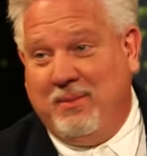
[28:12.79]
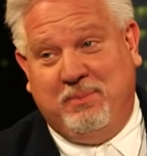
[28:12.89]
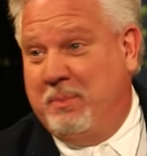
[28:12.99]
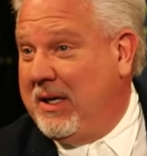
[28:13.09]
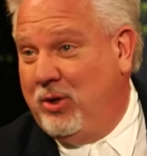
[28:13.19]

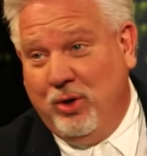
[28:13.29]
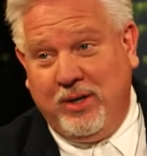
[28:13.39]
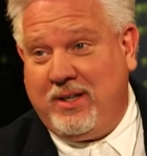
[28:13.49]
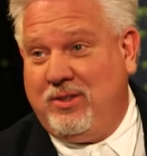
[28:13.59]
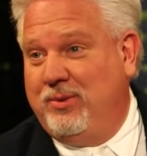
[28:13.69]
I'd be good
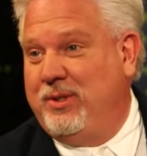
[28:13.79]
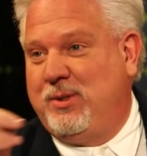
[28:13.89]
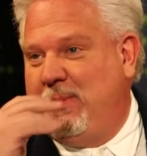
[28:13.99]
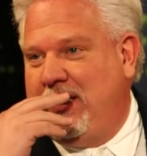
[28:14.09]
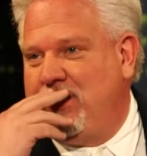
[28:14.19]
at doing
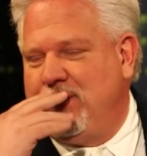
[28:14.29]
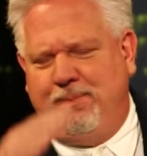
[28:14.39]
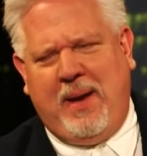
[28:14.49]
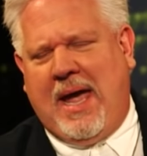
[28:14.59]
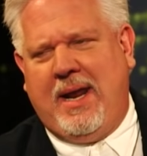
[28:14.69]
speeches,
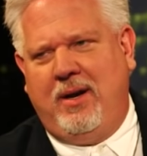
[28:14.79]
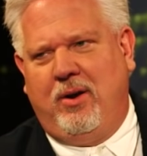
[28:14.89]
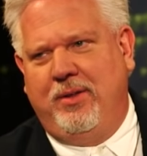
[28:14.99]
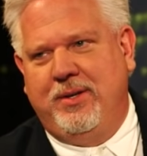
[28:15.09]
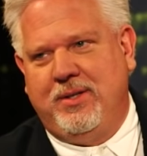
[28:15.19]
bad at
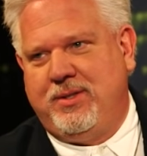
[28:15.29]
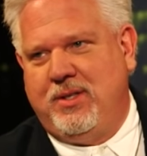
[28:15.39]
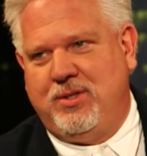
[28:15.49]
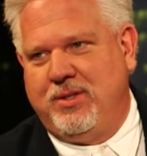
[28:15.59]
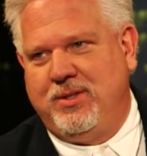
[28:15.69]
all the
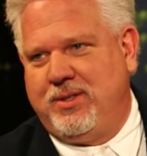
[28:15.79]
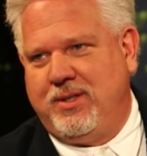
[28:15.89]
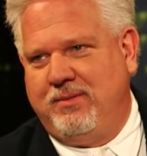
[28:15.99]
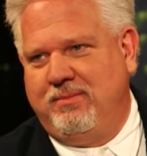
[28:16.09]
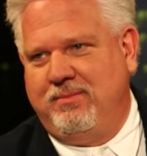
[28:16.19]
decisions
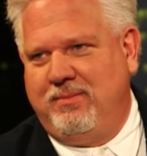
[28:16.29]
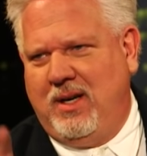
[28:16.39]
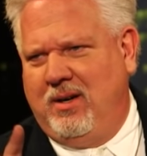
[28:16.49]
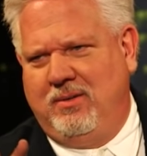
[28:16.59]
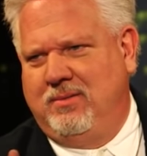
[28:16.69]
and, you
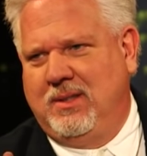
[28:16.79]
know,